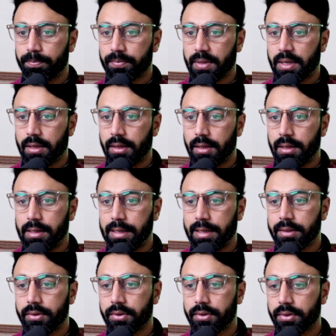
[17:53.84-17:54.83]
let
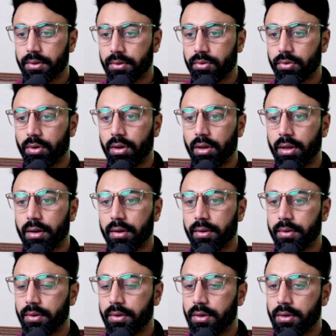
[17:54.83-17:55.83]
crawler
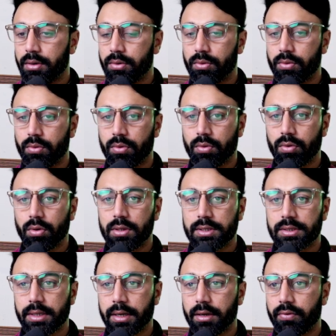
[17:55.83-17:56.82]
to crawl the site
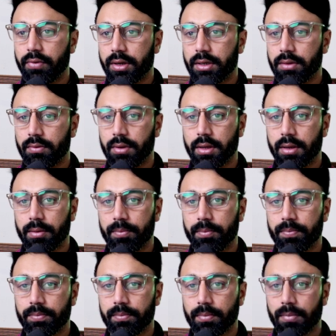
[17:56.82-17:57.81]
effectively.
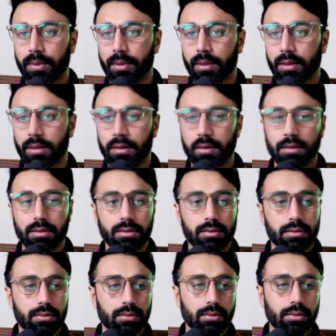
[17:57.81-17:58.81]

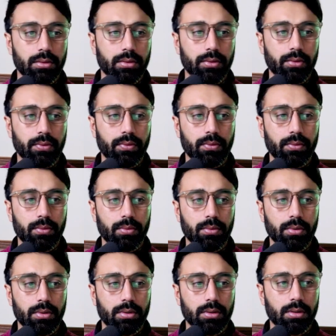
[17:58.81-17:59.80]
So
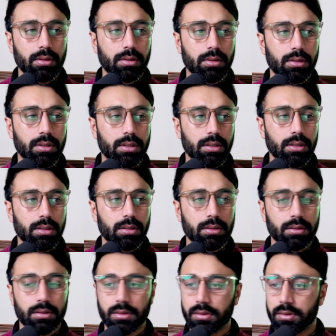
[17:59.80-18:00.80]
this
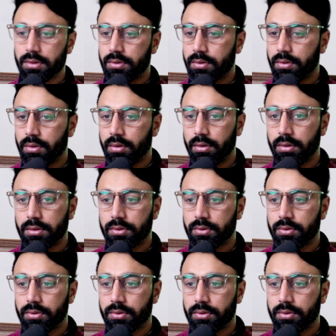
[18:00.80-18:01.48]
is also a